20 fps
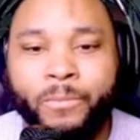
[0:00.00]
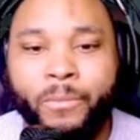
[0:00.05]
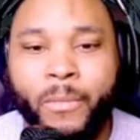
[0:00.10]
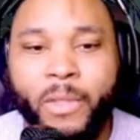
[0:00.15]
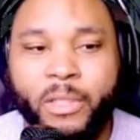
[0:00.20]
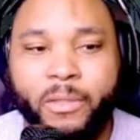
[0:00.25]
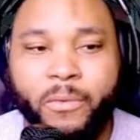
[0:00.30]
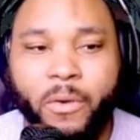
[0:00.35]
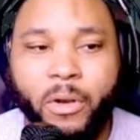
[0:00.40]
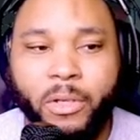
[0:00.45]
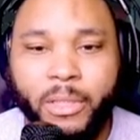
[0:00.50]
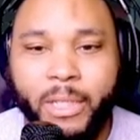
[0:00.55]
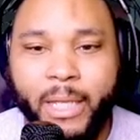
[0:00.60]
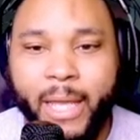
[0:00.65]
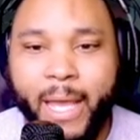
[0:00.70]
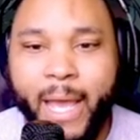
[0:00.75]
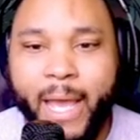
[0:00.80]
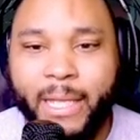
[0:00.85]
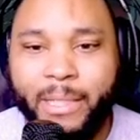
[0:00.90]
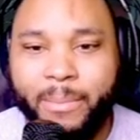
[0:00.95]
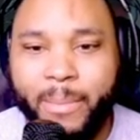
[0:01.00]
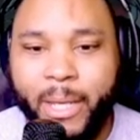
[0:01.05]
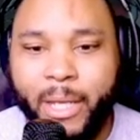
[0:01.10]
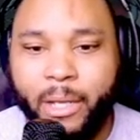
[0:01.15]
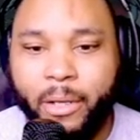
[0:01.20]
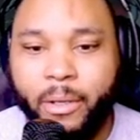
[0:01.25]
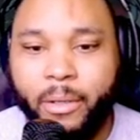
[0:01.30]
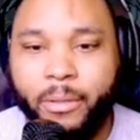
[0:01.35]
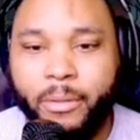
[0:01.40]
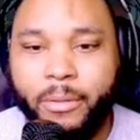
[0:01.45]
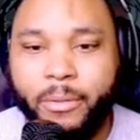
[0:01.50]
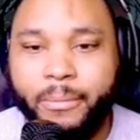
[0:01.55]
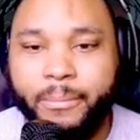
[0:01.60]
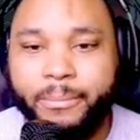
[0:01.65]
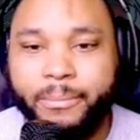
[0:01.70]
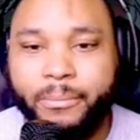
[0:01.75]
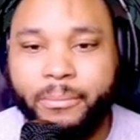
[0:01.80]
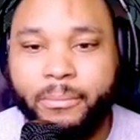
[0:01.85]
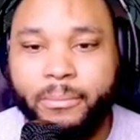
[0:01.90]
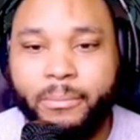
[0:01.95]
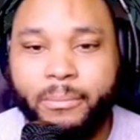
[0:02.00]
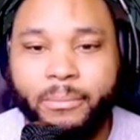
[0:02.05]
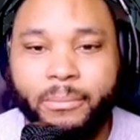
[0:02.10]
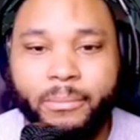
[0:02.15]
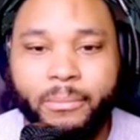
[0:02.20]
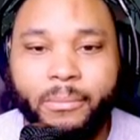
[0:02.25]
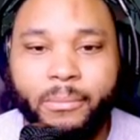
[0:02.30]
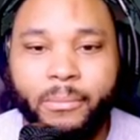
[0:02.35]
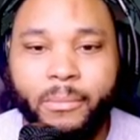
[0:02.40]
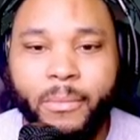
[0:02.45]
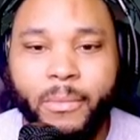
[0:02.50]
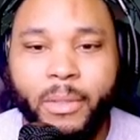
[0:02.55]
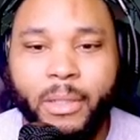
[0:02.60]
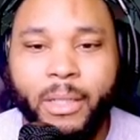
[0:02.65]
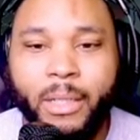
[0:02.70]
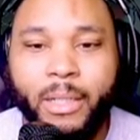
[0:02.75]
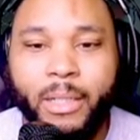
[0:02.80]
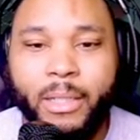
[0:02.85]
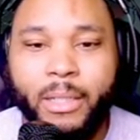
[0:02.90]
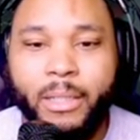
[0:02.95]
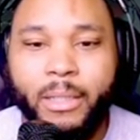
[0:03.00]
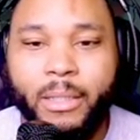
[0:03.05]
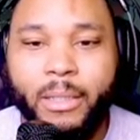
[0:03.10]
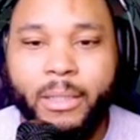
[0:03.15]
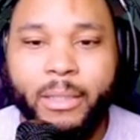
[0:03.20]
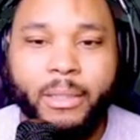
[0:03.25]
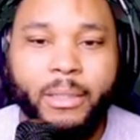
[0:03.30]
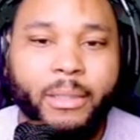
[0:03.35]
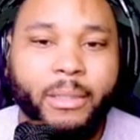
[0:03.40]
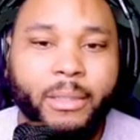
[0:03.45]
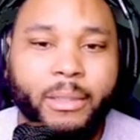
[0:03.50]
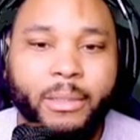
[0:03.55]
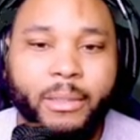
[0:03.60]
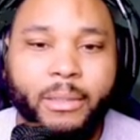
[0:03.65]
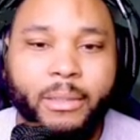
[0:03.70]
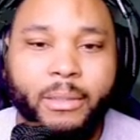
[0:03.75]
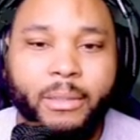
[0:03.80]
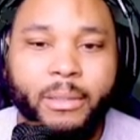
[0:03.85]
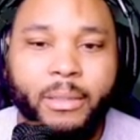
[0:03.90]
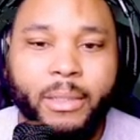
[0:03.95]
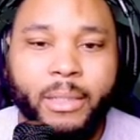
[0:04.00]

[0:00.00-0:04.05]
As far as the gas man goes, uh,